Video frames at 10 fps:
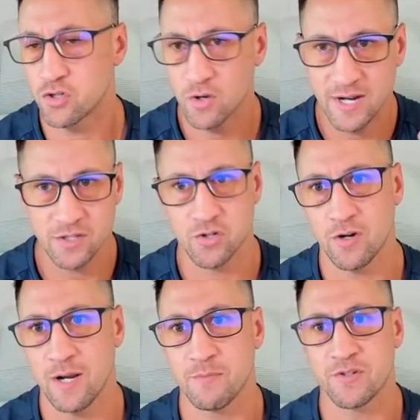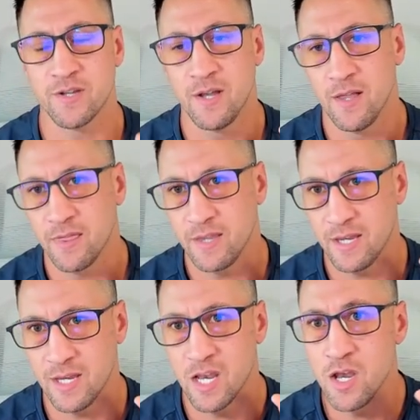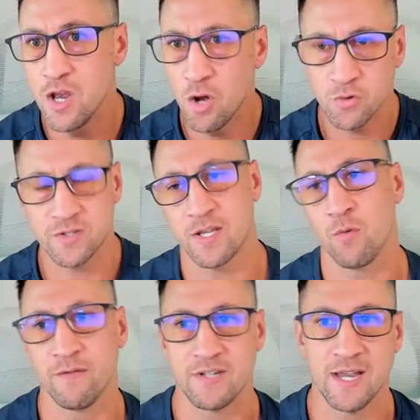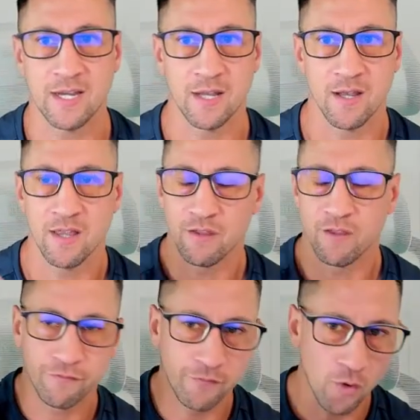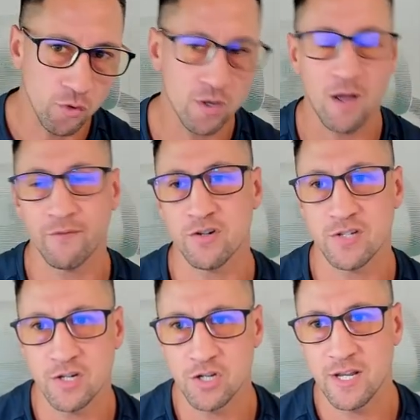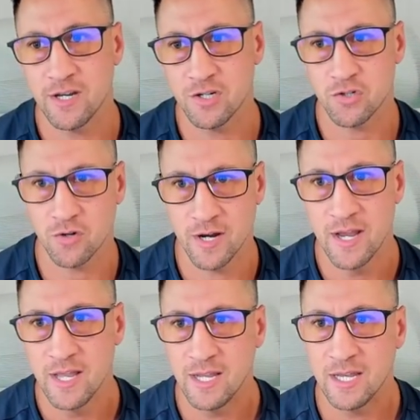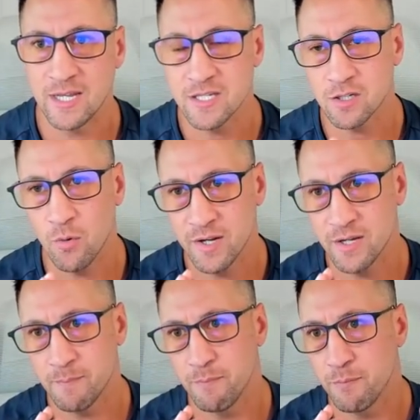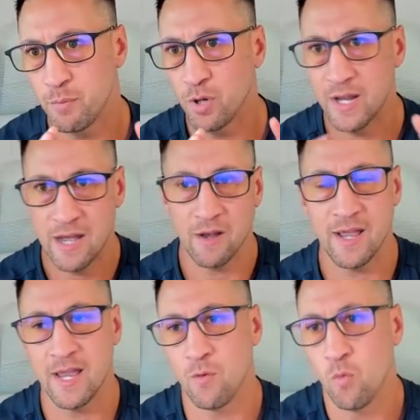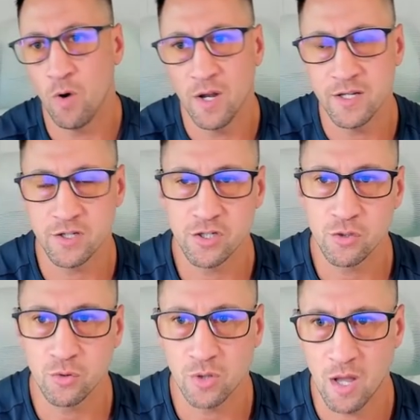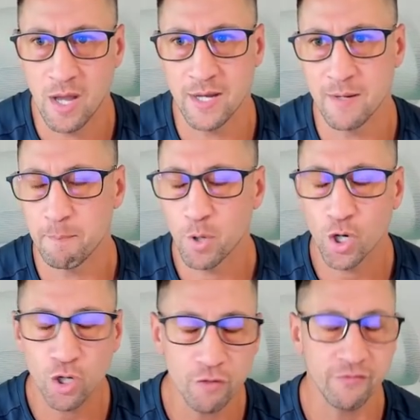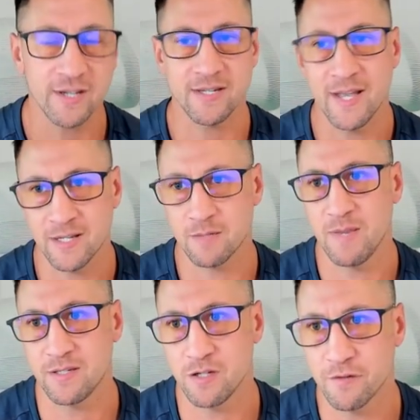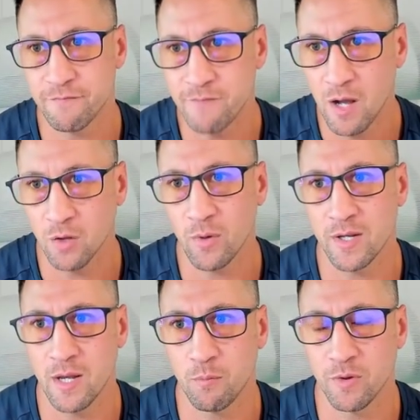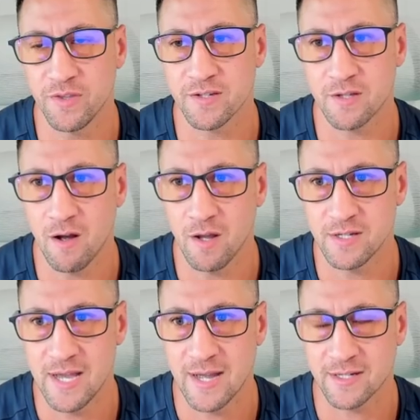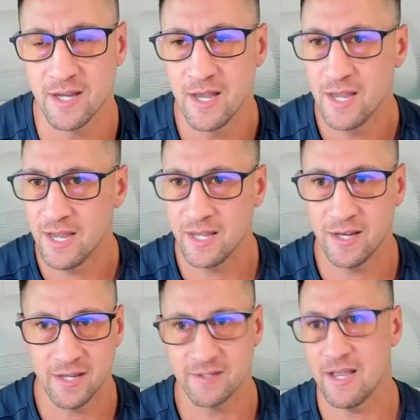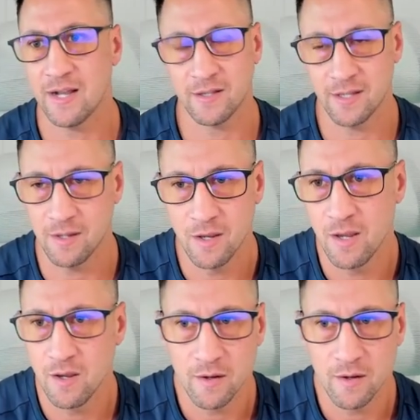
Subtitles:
the transcripts, the notes that we've taken, the full conversation history, and it's going to put out a 1 to 2 line perfect text message following up with this contact and exactly